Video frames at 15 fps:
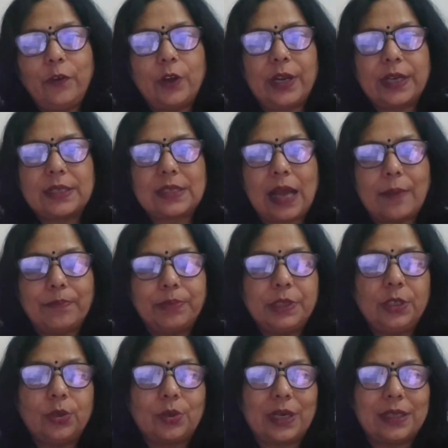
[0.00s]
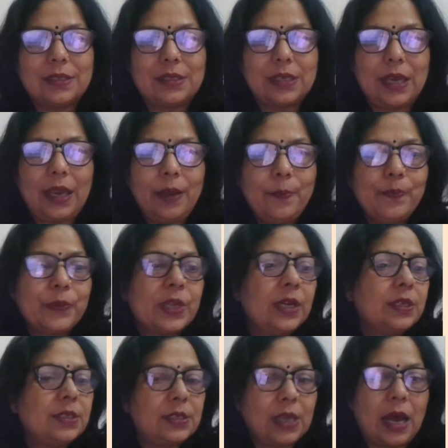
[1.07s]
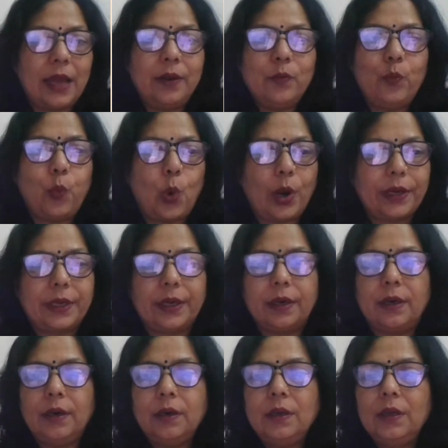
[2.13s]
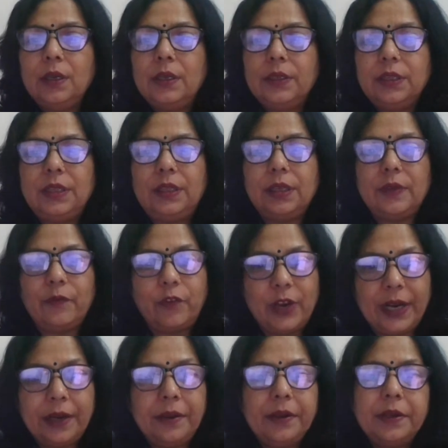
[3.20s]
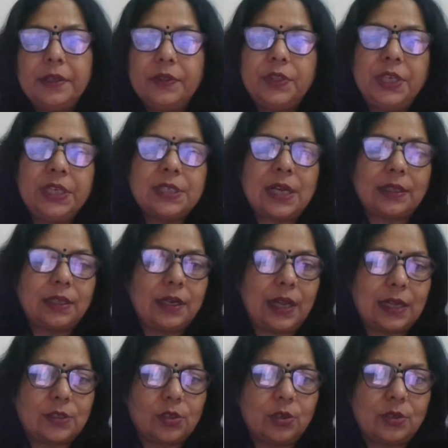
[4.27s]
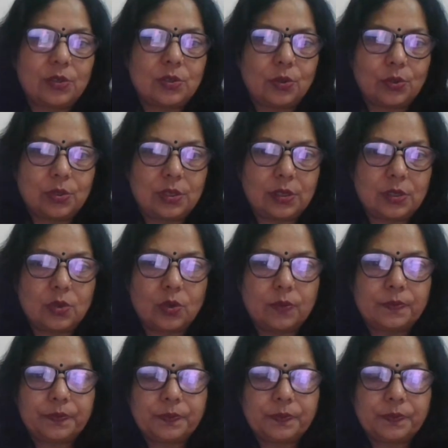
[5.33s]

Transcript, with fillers: For example, you can say sun, water, wind. These are the natural resources.